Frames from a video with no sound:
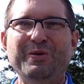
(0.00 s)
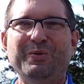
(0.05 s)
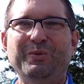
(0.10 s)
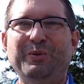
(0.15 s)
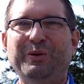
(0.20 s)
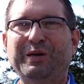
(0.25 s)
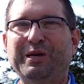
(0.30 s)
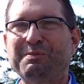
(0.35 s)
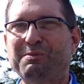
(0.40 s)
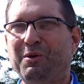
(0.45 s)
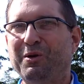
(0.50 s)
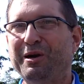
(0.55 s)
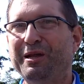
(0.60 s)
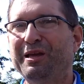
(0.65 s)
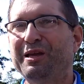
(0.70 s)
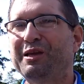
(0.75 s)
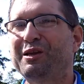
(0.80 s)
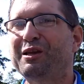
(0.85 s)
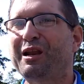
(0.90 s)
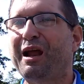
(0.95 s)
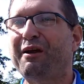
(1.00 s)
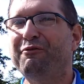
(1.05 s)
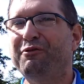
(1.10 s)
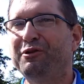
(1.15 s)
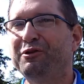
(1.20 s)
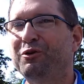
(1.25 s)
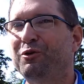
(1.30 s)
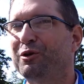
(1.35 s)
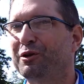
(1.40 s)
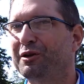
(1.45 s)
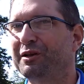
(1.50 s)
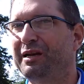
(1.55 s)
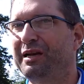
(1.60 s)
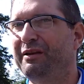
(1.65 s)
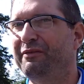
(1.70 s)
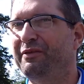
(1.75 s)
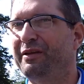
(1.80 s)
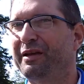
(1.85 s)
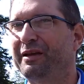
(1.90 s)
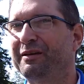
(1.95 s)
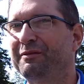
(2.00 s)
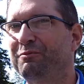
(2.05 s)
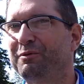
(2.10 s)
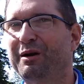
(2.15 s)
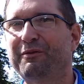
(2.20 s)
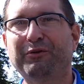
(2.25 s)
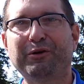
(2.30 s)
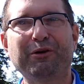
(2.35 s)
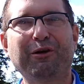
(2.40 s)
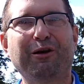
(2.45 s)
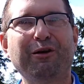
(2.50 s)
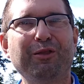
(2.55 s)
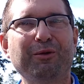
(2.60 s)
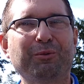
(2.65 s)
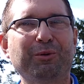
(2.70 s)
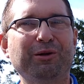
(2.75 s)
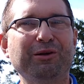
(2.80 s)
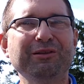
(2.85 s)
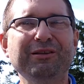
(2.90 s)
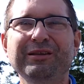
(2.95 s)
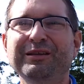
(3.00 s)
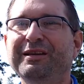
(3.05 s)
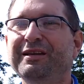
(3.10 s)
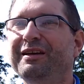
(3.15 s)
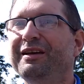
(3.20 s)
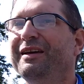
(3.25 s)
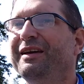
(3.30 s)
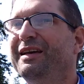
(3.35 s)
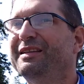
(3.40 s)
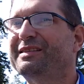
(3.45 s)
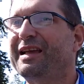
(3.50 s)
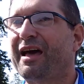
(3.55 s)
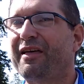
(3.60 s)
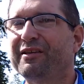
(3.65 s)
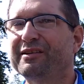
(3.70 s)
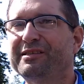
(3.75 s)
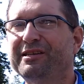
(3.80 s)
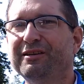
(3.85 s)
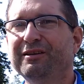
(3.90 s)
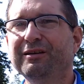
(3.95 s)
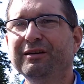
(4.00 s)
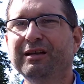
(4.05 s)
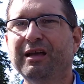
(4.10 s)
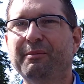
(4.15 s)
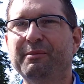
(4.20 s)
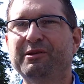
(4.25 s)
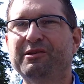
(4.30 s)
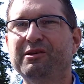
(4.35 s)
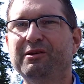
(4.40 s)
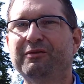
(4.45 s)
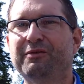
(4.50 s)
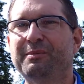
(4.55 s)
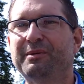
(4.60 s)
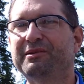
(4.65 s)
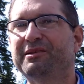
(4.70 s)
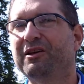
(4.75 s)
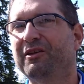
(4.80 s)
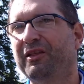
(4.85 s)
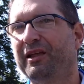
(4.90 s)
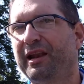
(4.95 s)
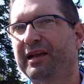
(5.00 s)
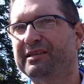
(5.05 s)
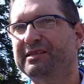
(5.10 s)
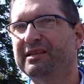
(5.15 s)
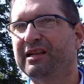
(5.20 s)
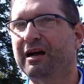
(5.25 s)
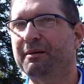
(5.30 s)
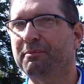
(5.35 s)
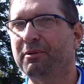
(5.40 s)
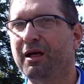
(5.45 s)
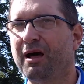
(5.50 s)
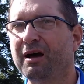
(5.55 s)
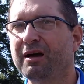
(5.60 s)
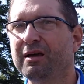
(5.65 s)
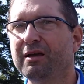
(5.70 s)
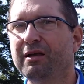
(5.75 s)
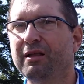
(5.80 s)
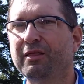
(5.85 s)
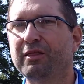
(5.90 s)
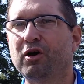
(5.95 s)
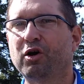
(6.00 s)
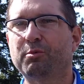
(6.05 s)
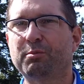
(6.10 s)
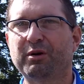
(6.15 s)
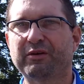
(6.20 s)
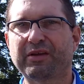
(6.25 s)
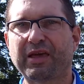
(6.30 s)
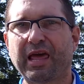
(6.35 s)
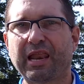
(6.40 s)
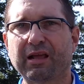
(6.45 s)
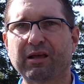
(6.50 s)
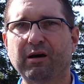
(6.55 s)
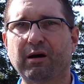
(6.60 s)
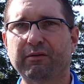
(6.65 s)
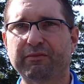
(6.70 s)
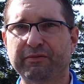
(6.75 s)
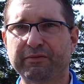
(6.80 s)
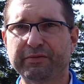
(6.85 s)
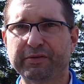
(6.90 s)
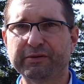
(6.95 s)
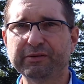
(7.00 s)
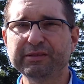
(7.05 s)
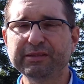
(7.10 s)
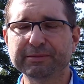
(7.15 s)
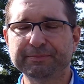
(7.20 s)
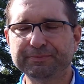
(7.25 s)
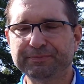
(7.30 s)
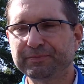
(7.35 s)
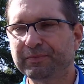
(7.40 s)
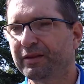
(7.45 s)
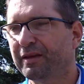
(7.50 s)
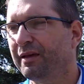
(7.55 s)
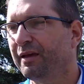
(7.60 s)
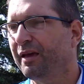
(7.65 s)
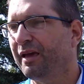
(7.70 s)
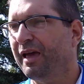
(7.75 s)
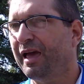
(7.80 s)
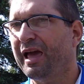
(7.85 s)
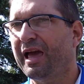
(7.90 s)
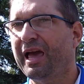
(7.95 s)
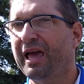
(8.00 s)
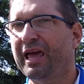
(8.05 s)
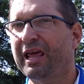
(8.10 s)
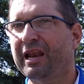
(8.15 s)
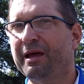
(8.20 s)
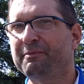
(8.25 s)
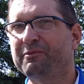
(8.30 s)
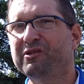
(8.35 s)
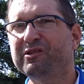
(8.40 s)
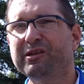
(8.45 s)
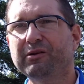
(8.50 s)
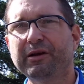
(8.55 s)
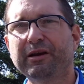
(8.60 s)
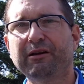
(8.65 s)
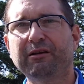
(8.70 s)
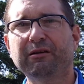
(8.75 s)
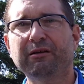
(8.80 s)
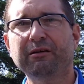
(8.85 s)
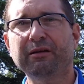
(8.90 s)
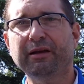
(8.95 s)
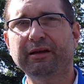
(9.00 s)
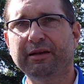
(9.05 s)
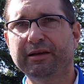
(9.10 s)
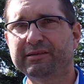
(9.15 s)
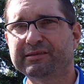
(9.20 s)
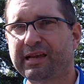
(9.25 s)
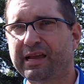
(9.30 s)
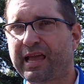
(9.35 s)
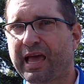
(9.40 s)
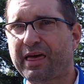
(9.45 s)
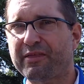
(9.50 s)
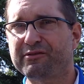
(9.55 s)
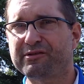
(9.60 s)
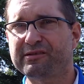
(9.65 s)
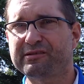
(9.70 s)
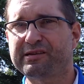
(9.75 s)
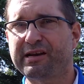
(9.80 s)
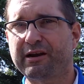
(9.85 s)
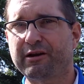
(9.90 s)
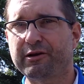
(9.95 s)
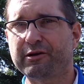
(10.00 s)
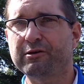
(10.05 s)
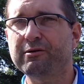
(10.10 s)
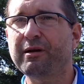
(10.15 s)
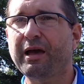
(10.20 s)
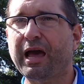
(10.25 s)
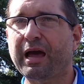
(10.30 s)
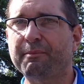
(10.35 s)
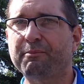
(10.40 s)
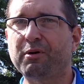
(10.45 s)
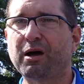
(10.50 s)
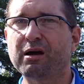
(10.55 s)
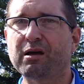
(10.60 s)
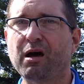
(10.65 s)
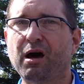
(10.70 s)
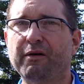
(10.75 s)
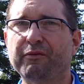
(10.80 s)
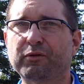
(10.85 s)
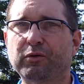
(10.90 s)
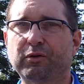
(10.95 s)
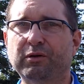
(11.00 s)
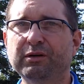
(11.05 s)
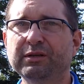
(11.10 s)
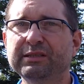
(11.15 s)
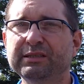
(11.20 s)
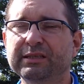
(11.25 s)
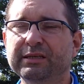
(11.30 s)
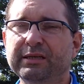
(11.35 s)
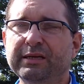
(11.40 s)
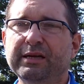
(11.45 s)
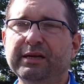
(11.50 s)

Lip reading: Well, good morning, good afternoon, or good evening, wherever you are in the world. It's Alex here, coming to you from UntilTheNextTee.blog, the home of organic golf reviews. And I'm just out here in St. Catharines, Ontario, at Brock Golf Course